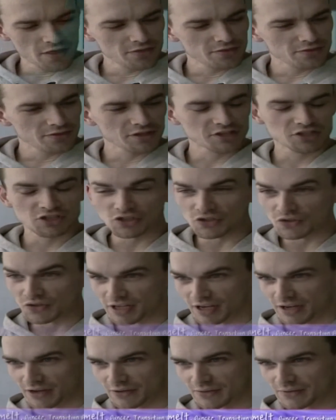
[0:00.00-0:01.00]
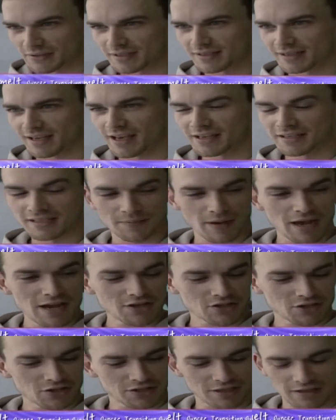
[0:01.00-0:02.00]
The studios are
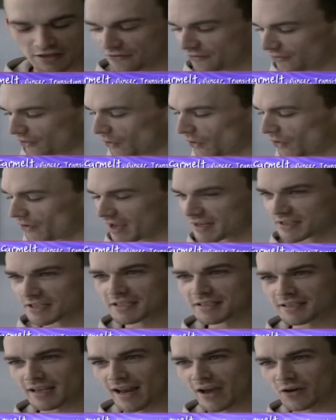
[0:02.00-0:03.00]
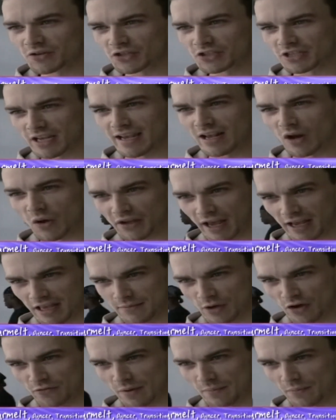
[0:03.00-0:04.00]
spacious and the flooring, it just allows you to elongate
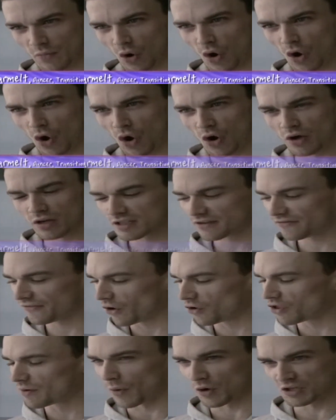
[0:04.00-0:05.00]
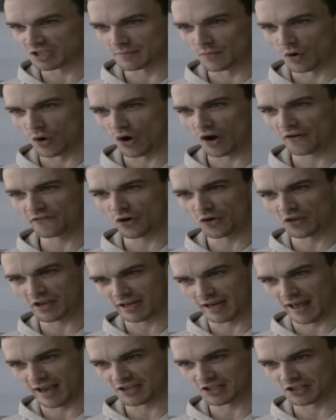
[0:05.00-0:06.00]
the movement more, to feel the body more, feel the
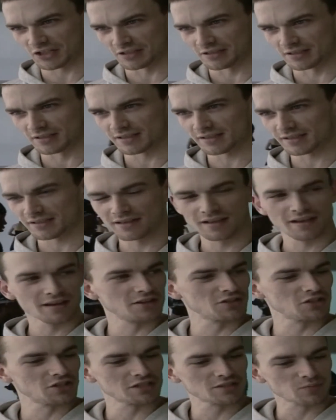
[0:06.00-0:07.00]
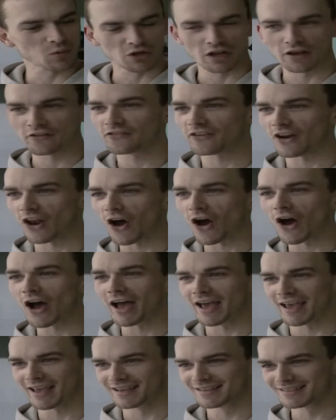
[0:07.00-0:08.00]
connections, you just want to fly.